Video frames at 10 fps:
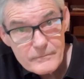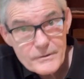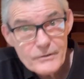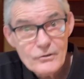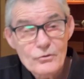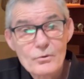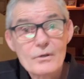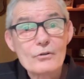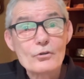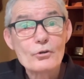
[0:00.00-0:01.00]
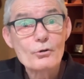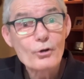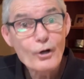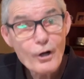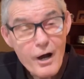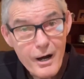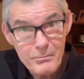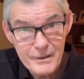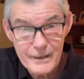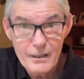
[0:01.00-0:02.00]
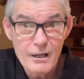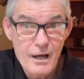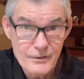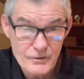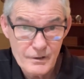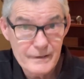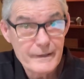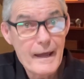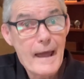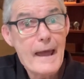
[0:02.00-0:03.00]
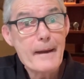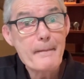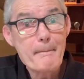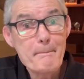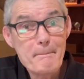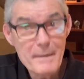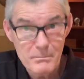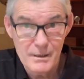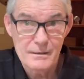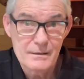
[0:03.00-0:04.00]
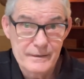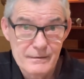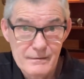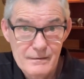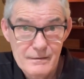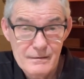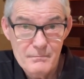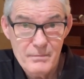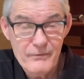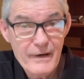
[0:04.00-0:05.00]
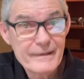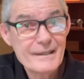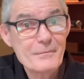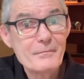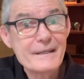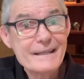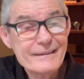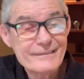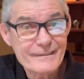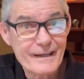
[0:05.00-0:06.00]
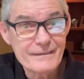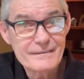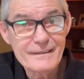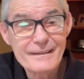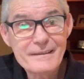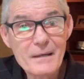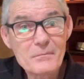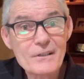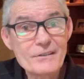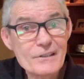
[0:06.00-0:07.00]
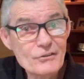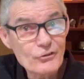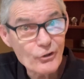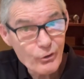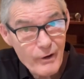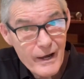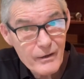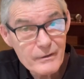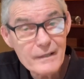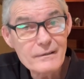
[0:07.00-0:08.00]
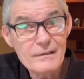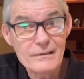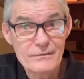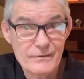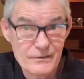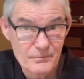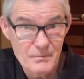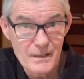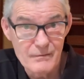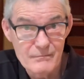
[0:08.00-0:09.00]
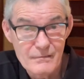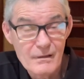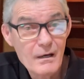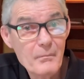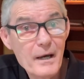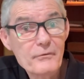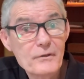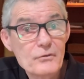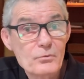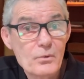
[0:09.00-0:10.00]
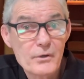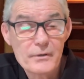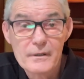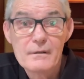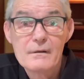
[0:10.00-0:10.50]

Jesus will calmly, logically, and biblically provide them insights and an attempt to teach the crowd and to teach these men about this word,